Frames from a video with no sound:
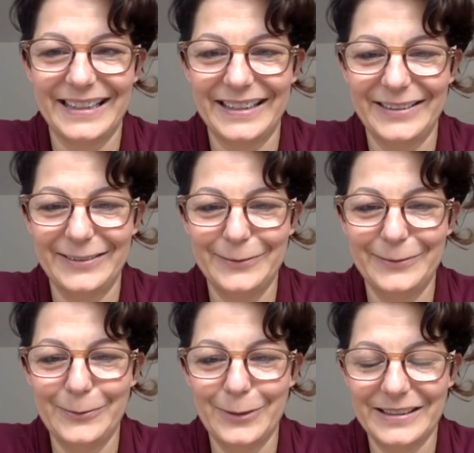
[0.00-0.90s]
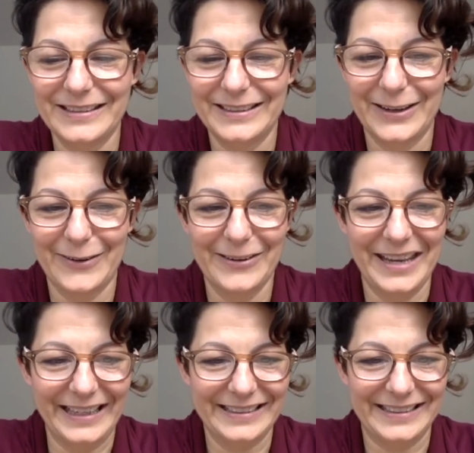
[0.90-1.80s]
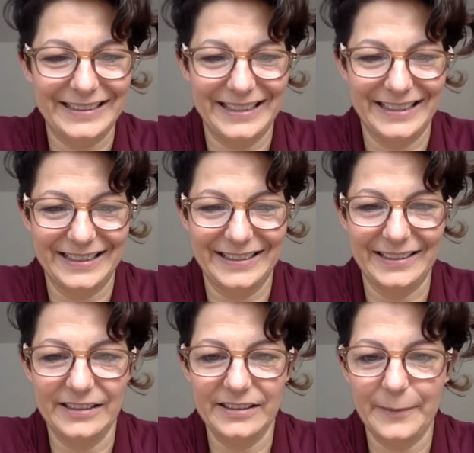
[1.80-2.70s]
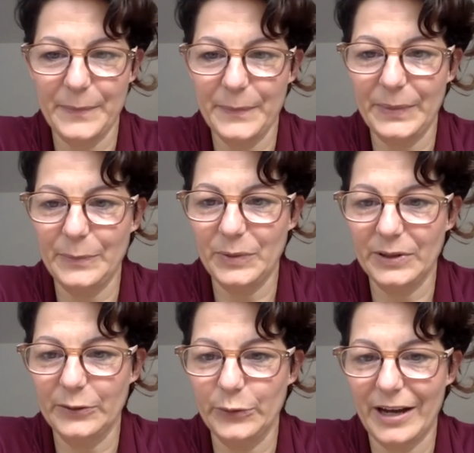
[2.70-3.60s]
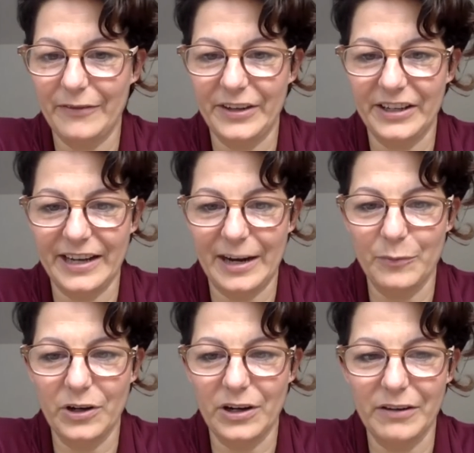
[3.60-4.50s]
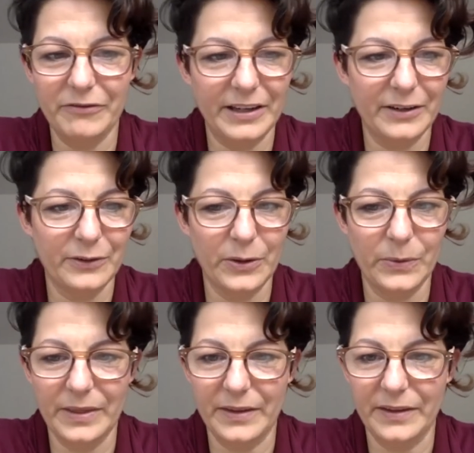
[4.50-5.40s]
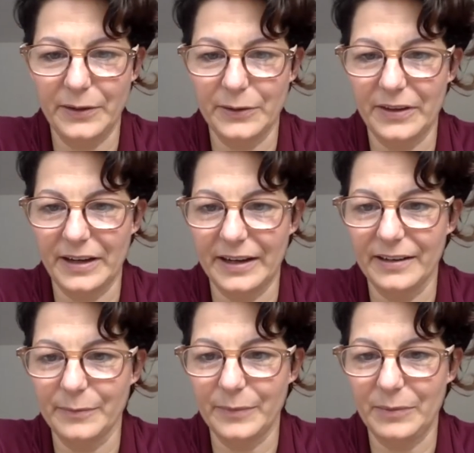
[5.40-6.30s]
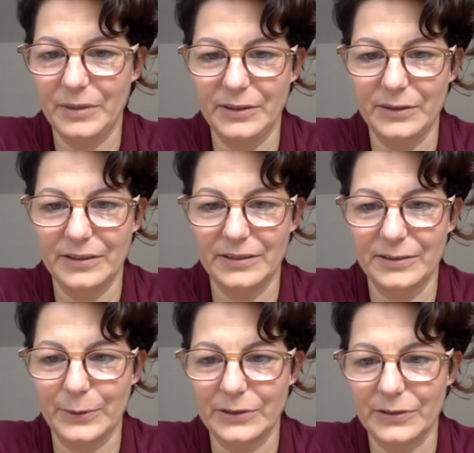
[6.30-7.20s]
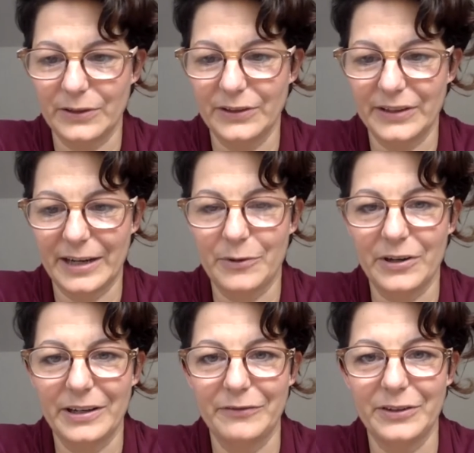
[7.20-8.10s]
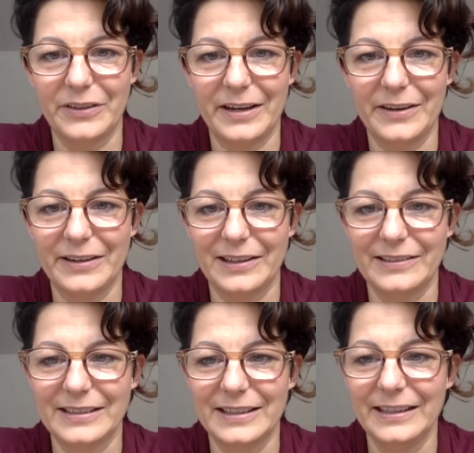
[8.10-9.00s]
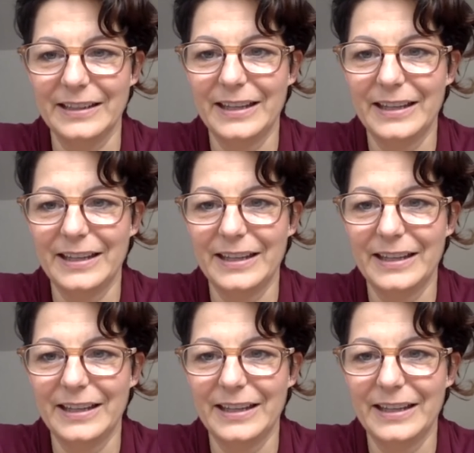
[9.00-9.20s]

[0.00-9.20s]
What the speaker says: Who wants to go next? There's some people who have their camera off. I don't know whether you're there. Maybe you can switch on your camera if you're there and listening.